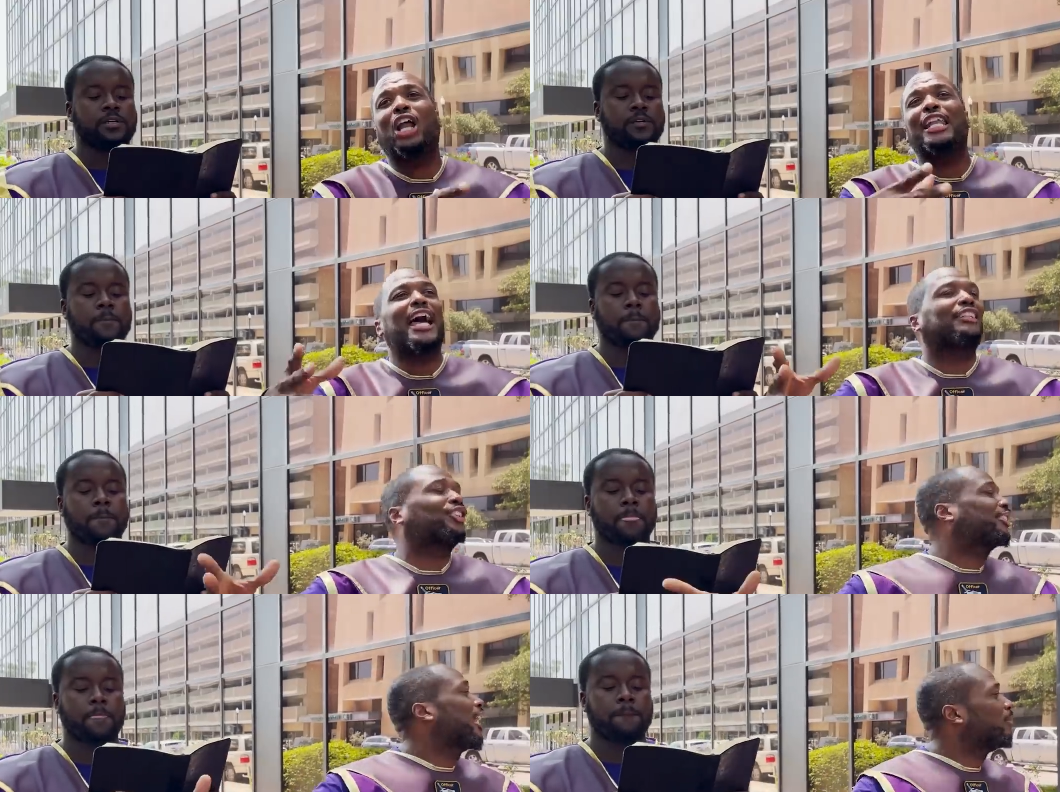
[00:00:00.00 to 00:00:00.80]
Speaker 1: their
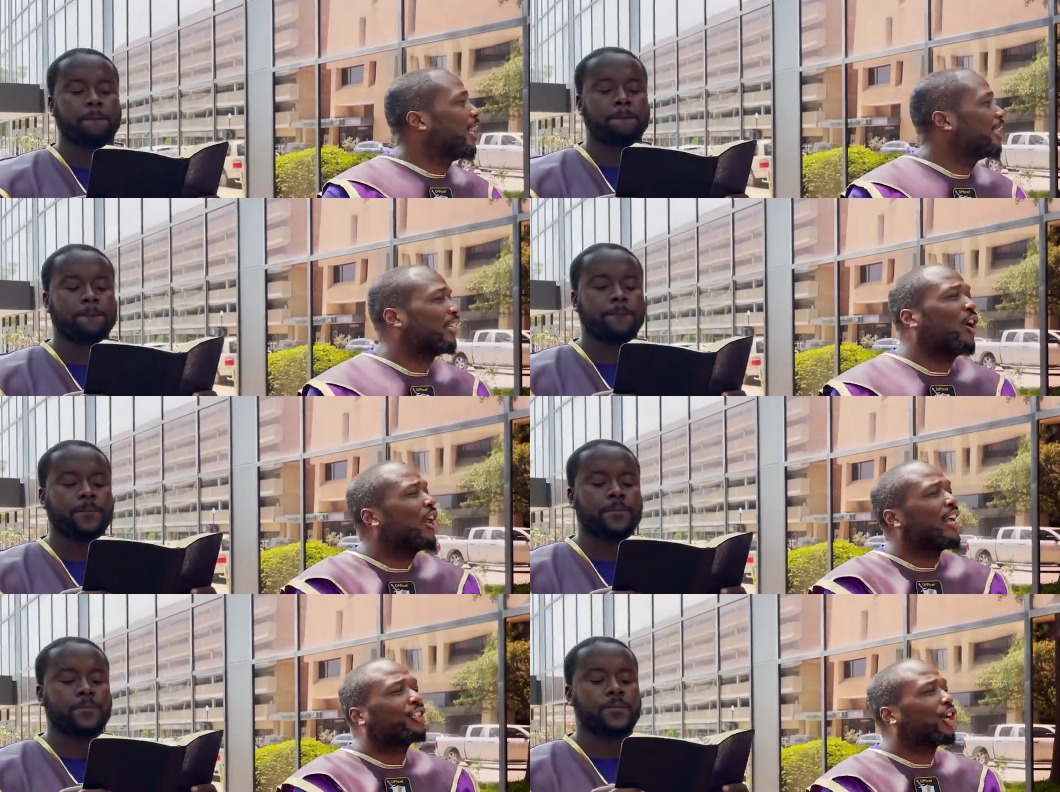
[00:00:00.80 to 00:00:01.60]
siblings and all their
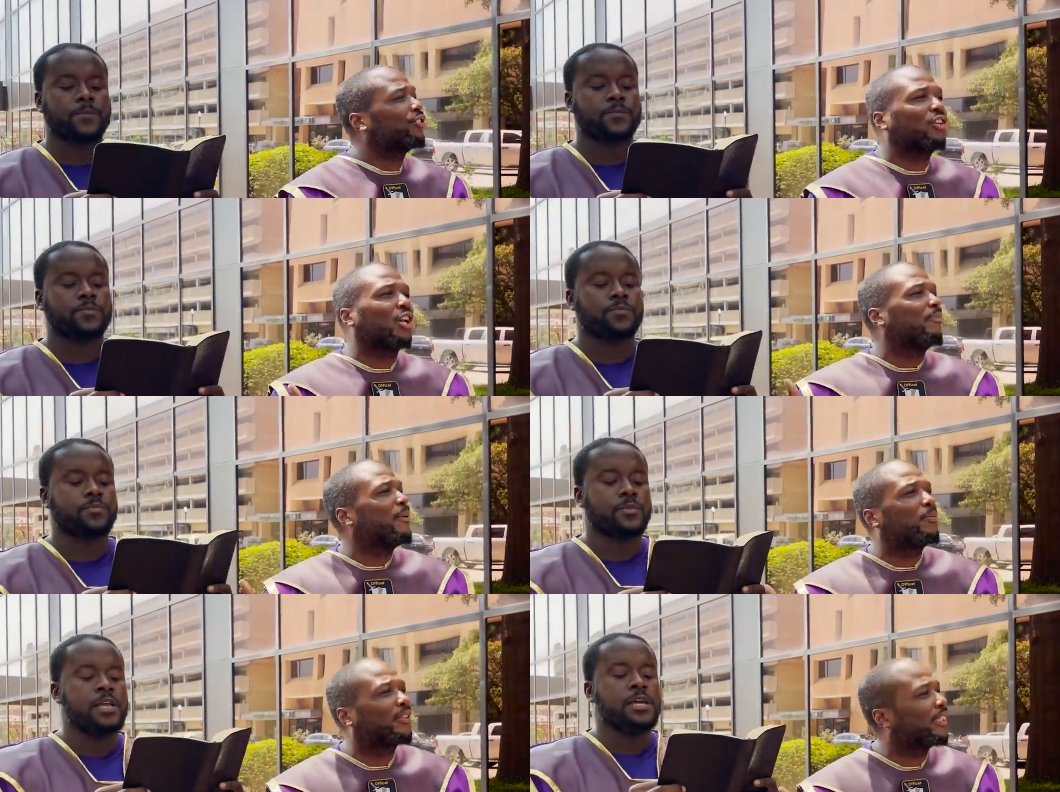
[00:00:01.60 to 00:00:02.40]
children are going to be put
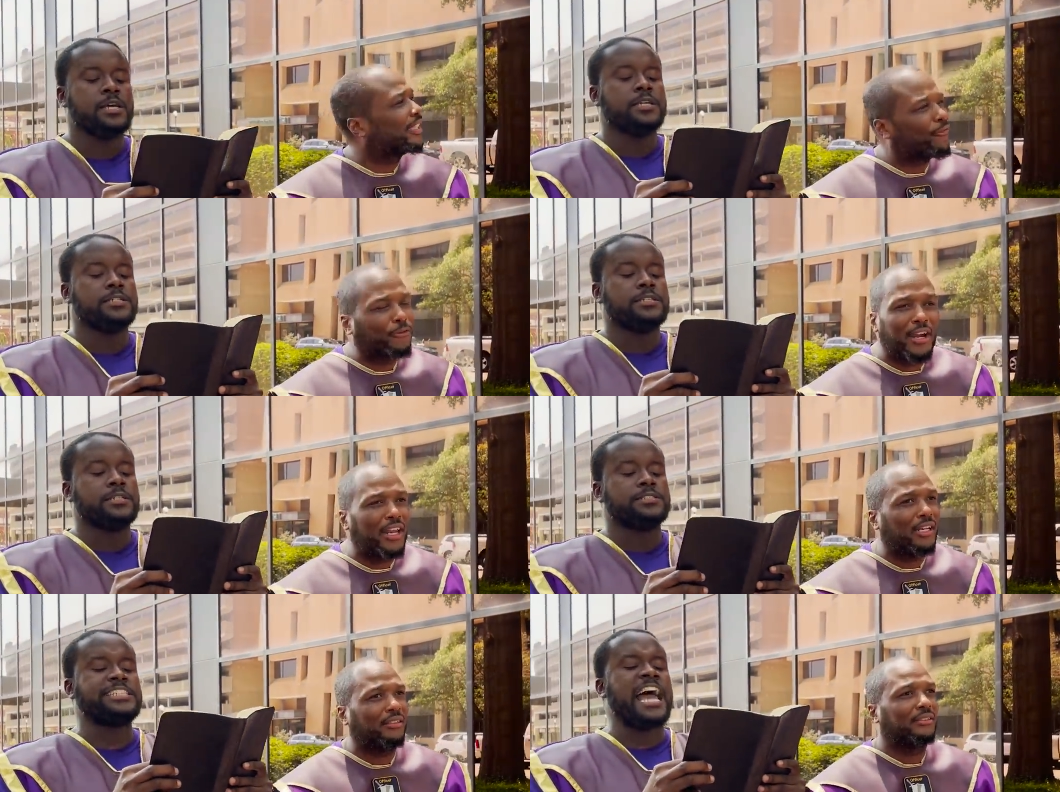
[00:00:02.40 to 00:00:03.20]
to death. Free.
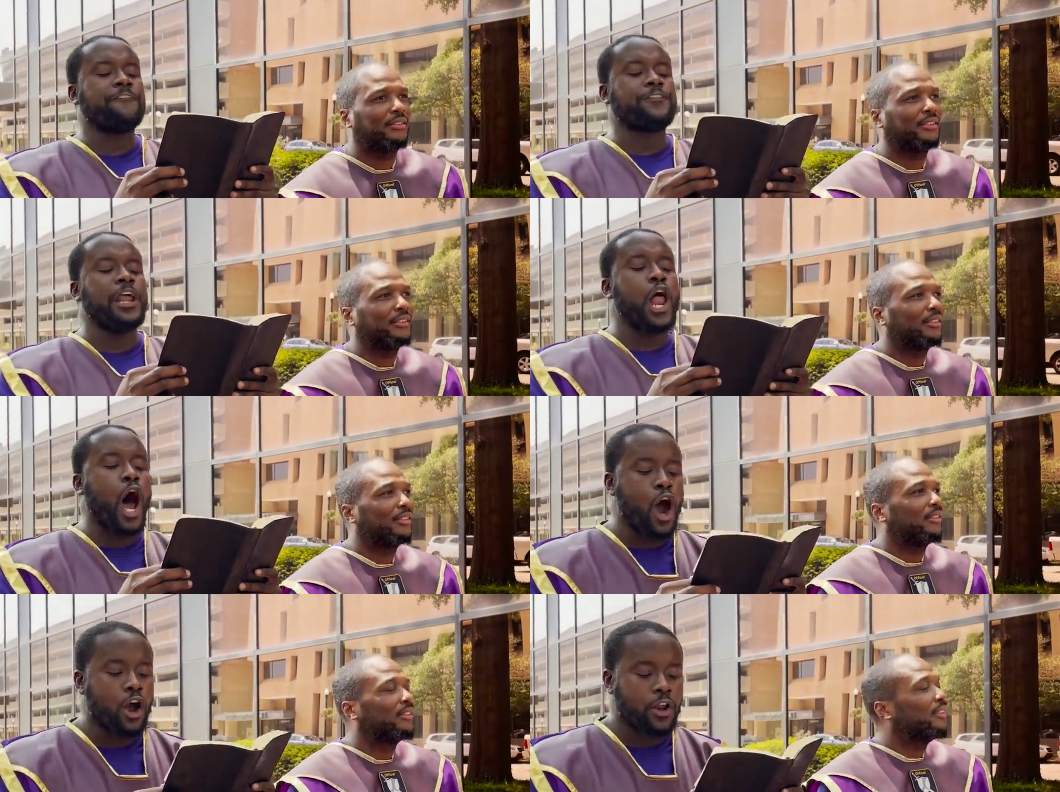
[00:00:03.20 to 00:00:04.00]
Says the Lord.
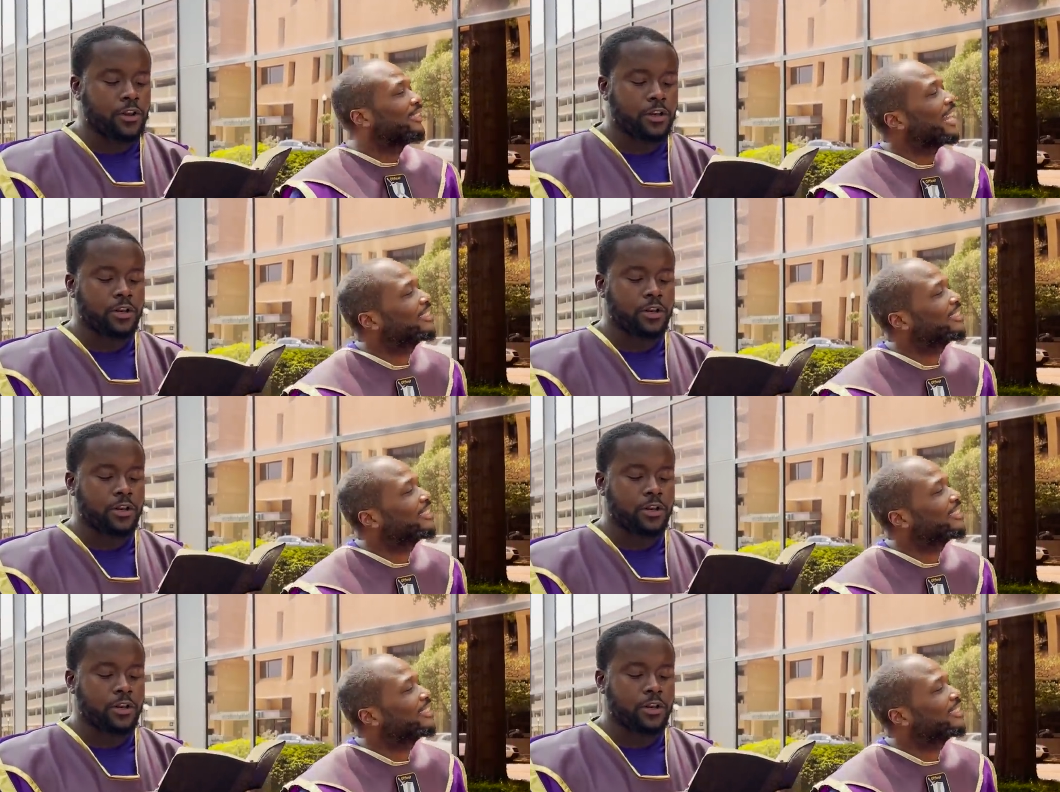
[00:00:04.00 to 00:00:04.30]
That's